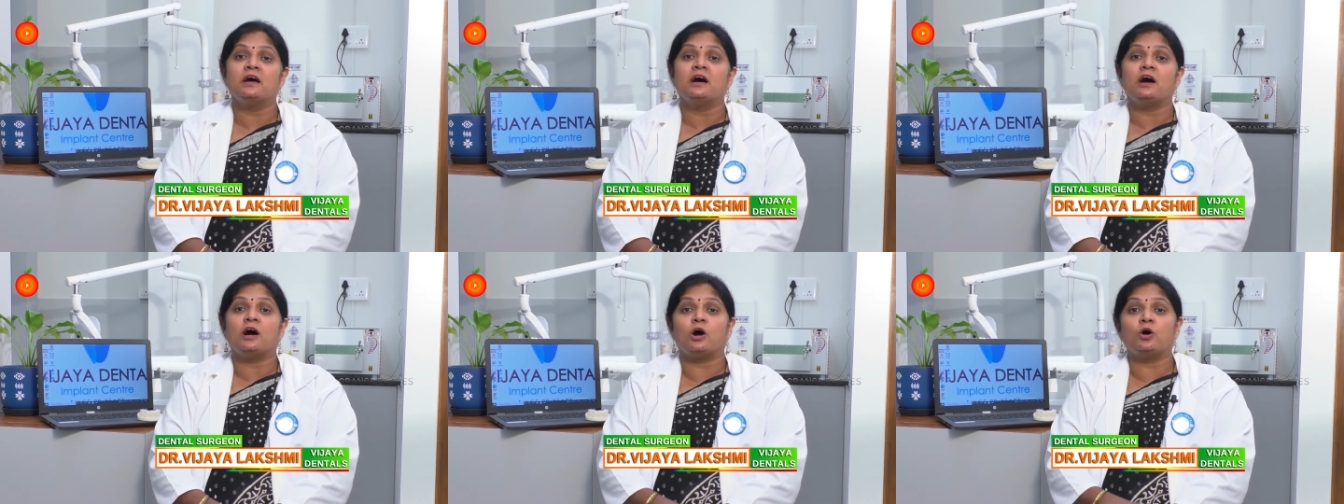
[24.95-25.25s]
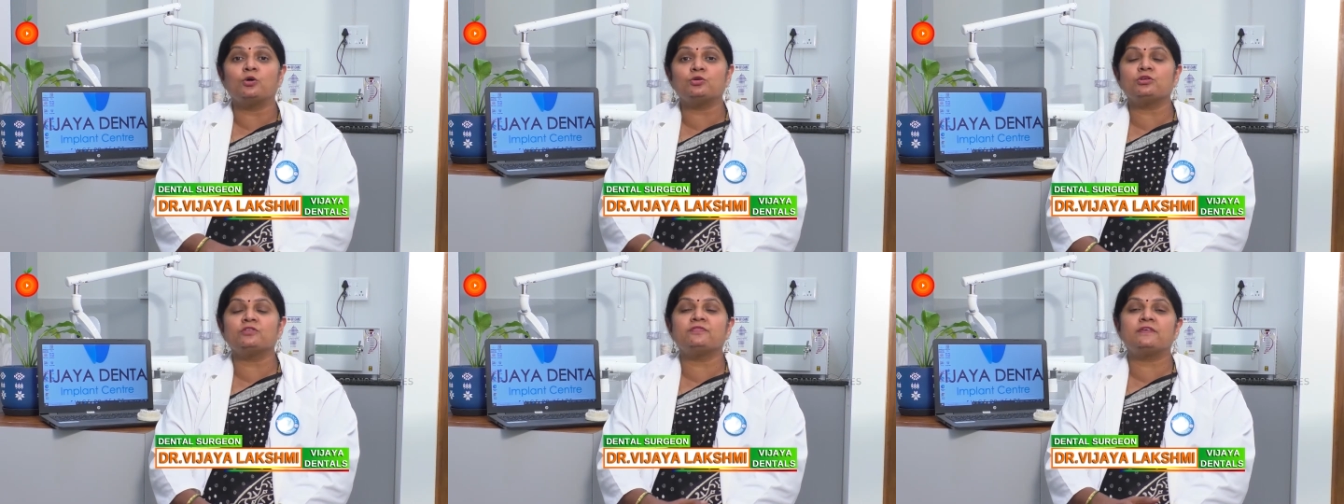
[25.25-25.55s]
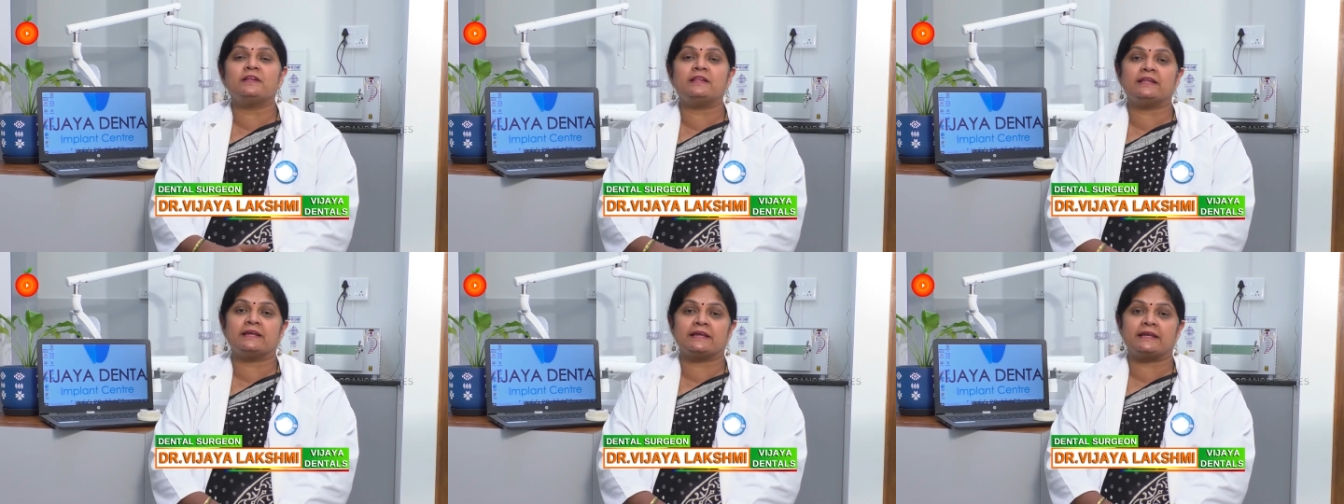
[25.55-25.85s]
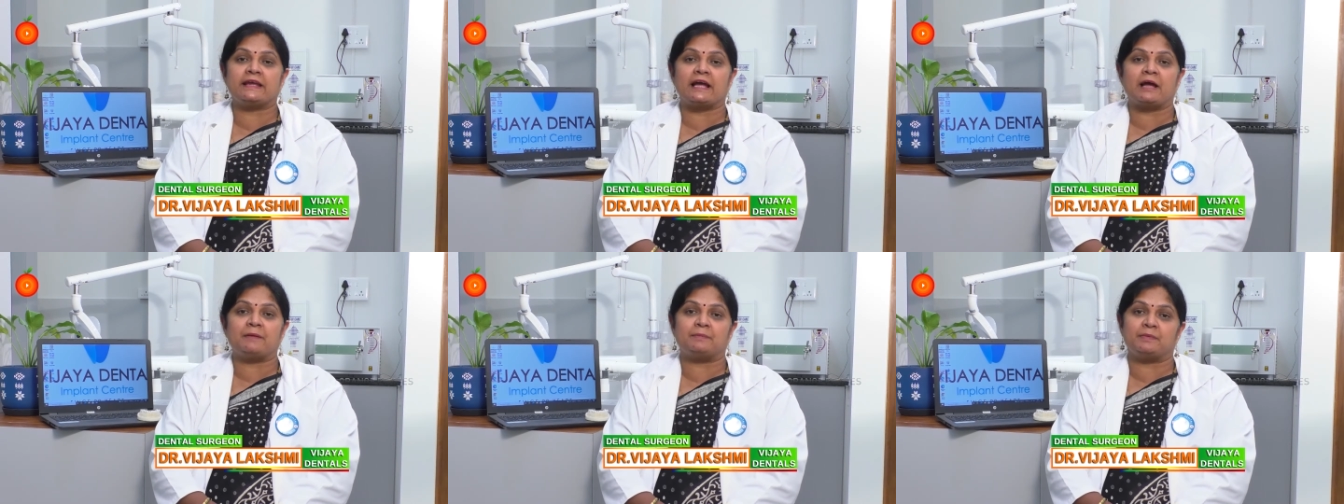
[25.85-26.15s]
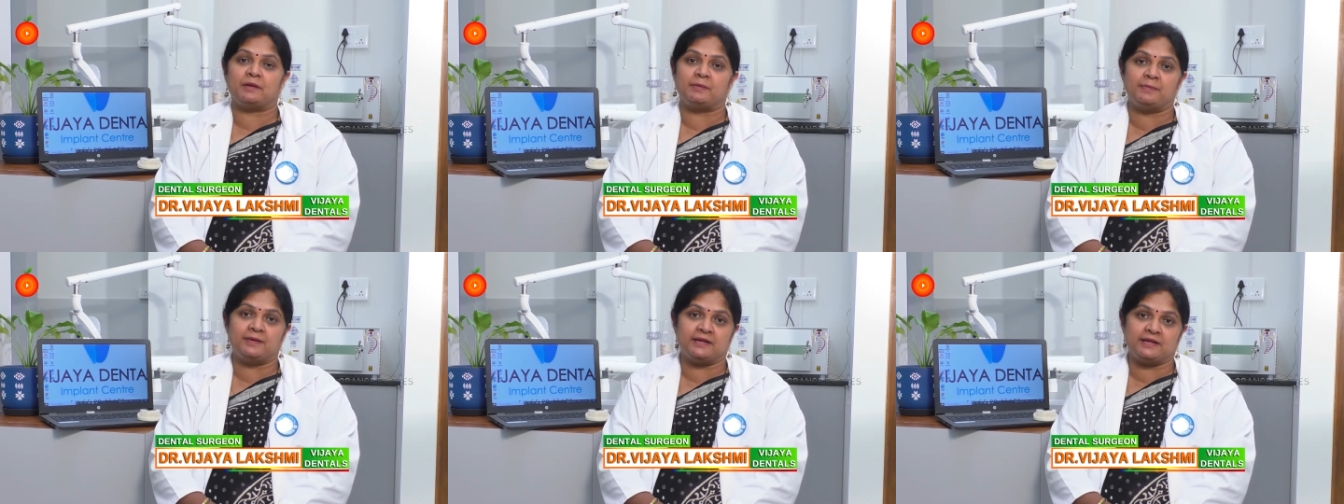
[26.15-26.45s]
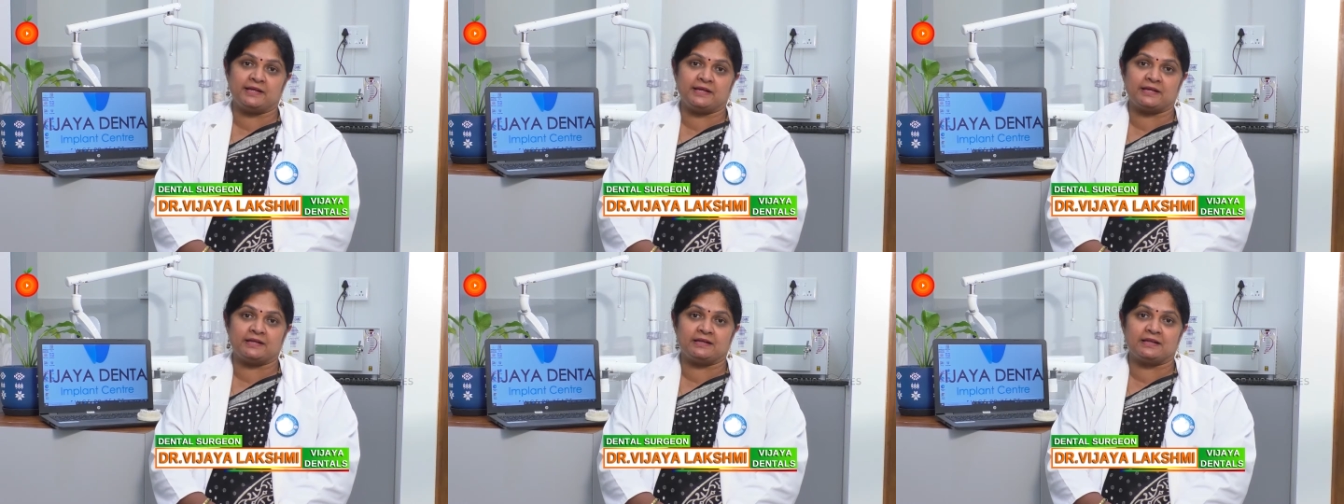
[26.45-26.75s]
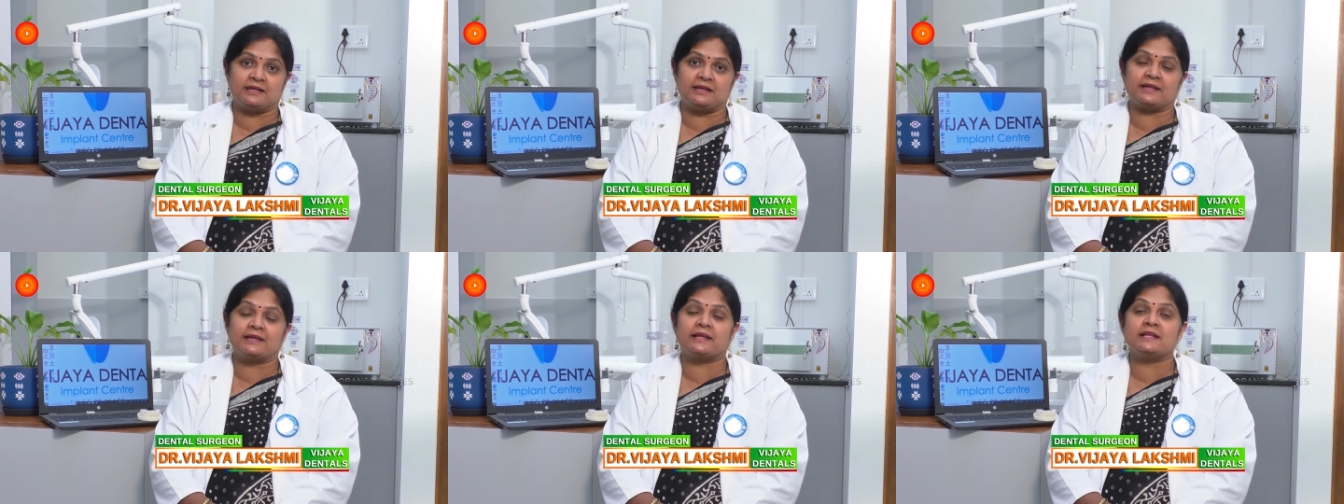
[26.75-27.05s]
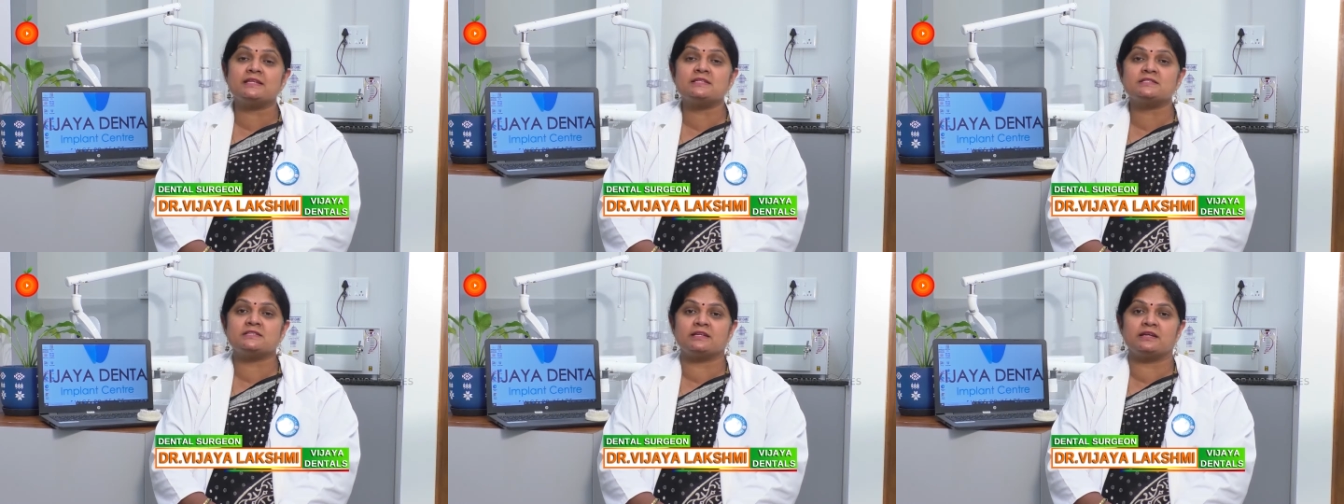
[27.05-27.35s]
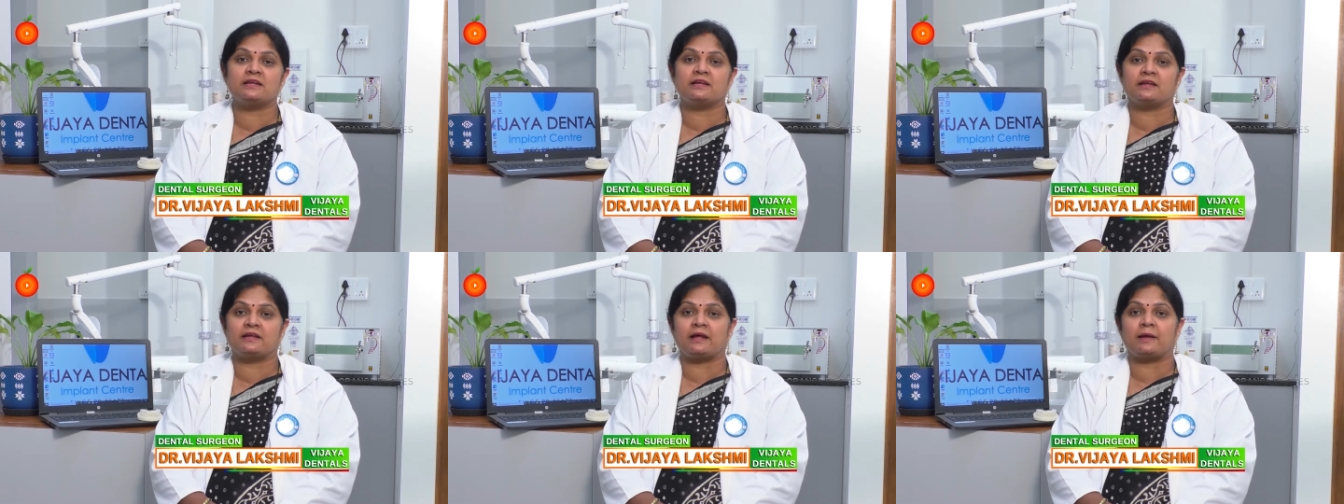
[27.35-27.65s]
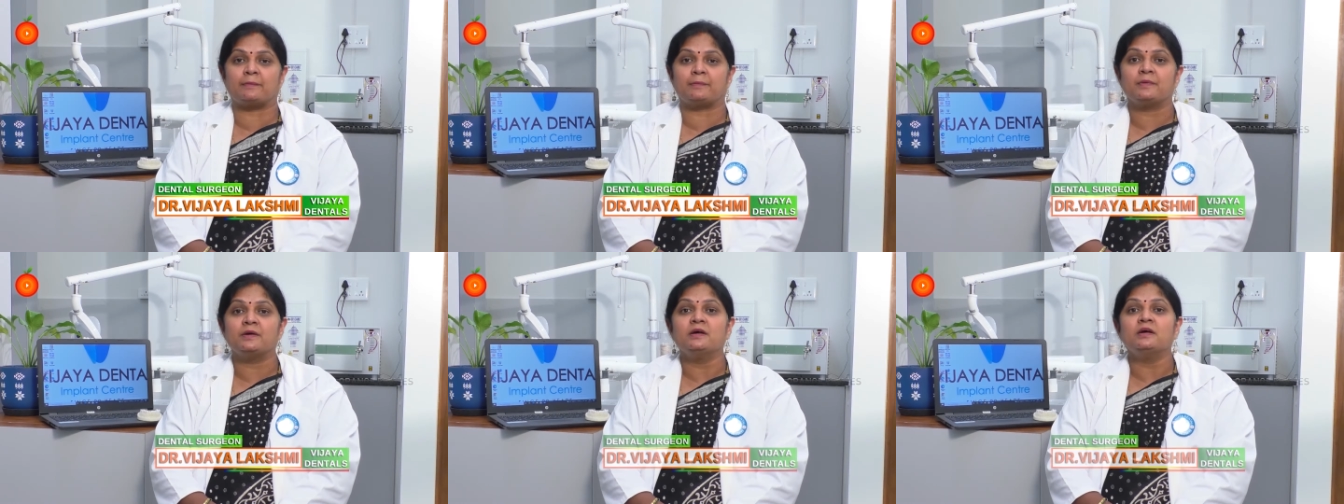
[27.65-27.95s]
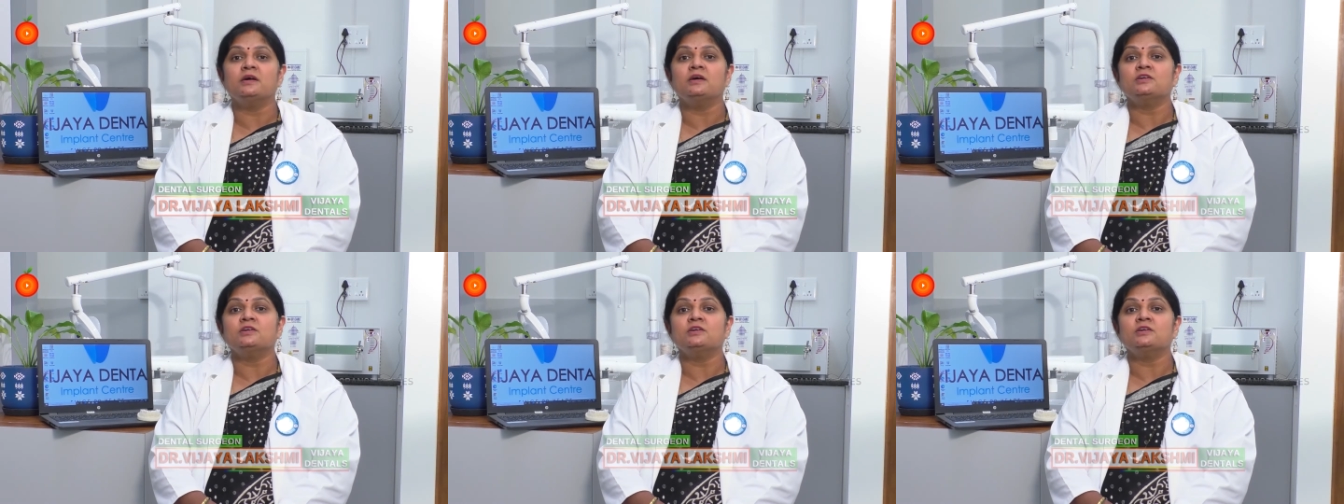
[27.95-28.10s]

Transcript: how to fill the gap immediately like instant gap.